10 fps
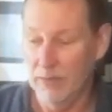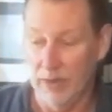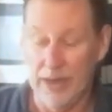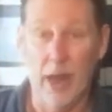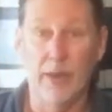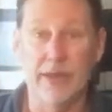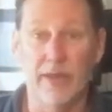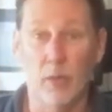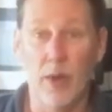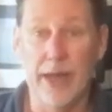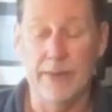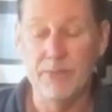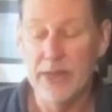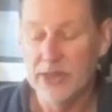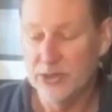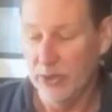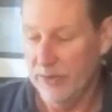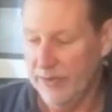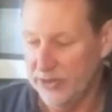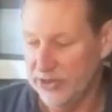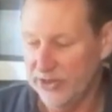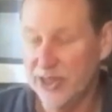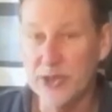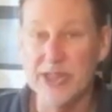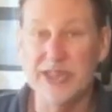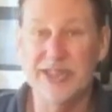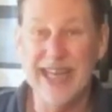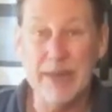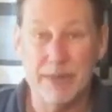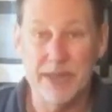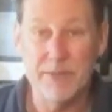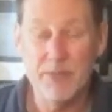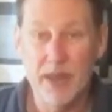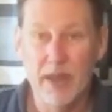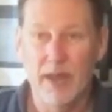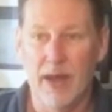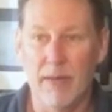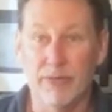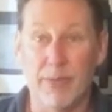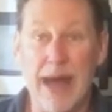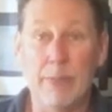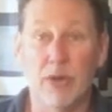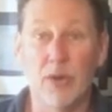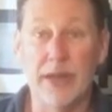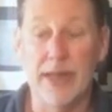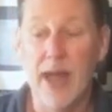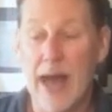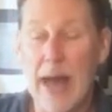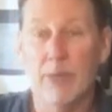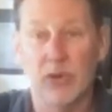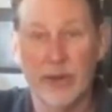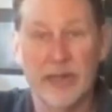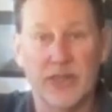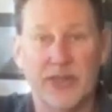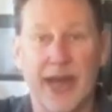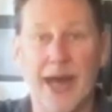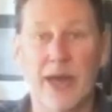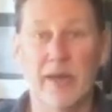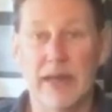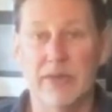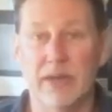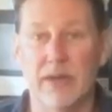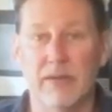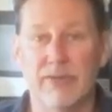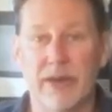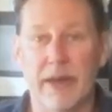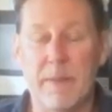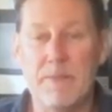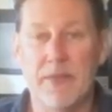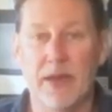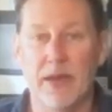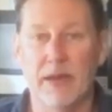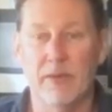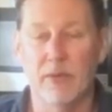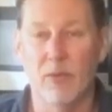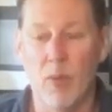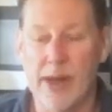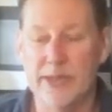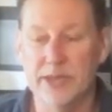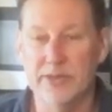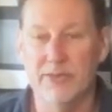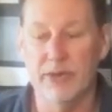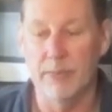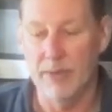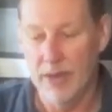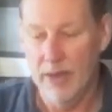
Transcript: are now into the wine. So this essentially sediment uh, from Amarone. Amarone is the higher level of uh, uh, wines from